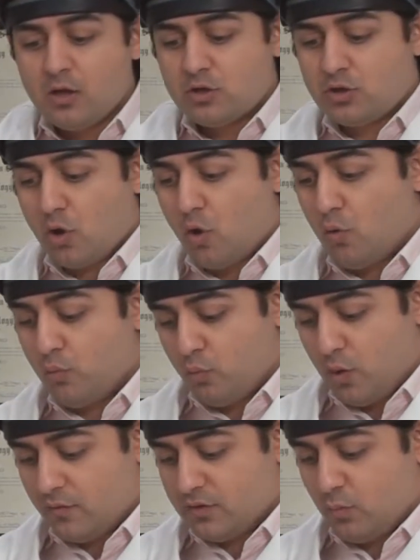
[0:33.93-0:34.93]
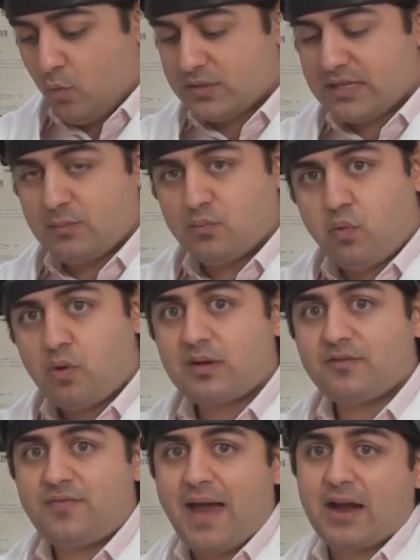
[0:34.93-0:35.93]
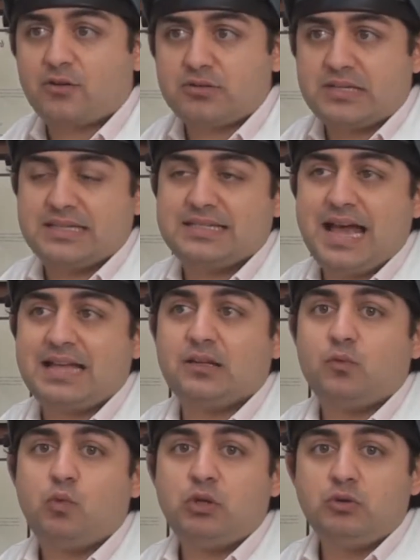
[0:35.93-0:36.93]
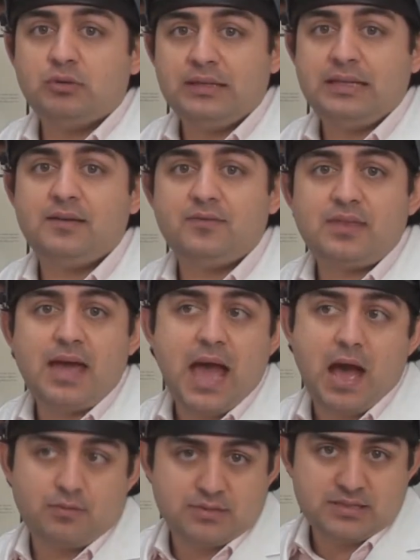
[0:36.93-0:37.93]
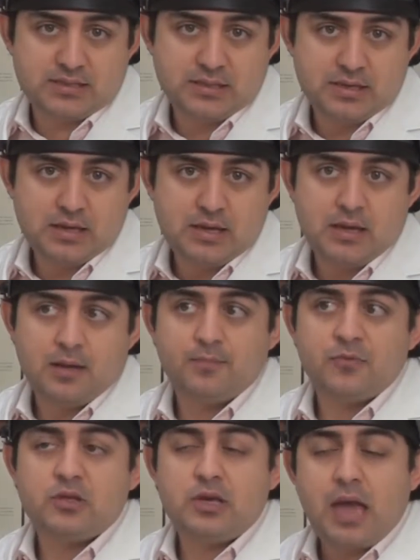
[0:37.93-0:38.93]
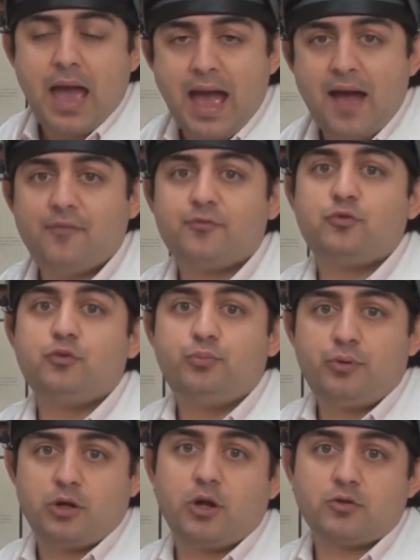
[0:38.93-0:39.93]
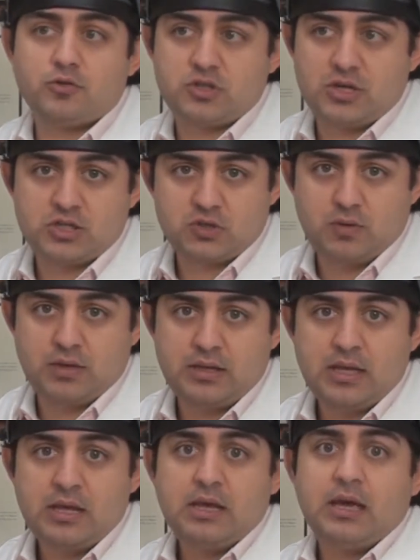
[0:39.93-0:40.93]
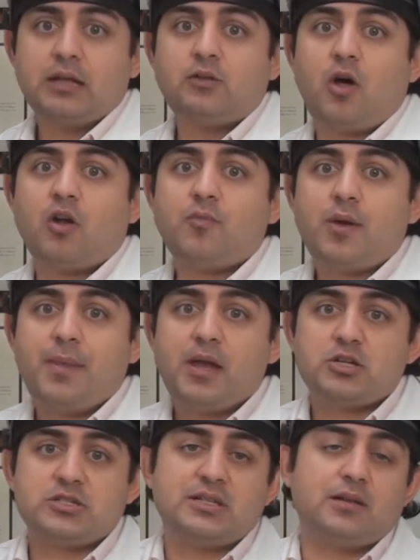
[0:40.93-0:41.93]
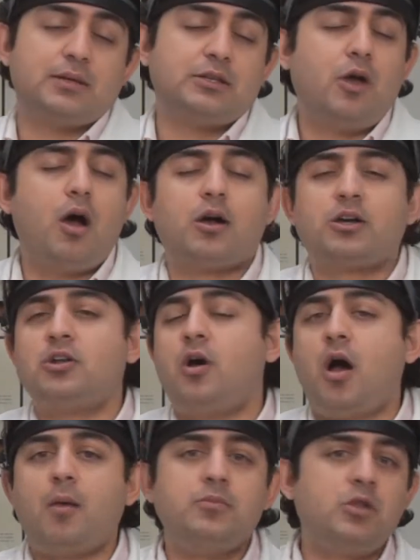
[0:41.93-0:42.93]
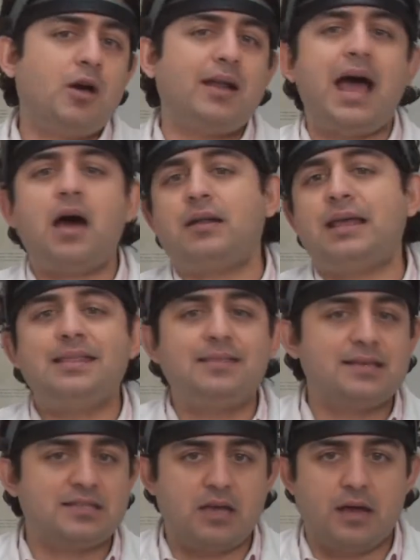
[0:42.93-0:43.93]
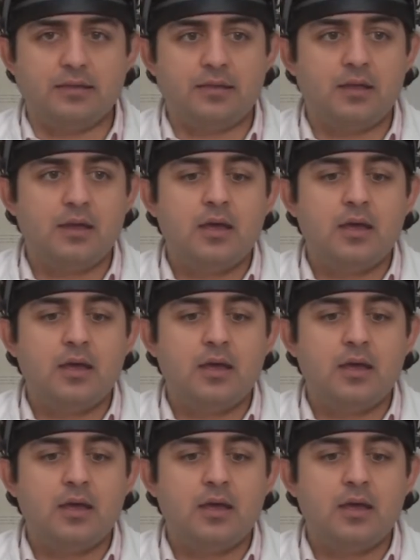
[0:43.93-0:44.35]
So one of the most important factors is that when you leave the house, you have to put on your sunscreen. A lot of my patients tell me, Doc, I'm not out in the sun.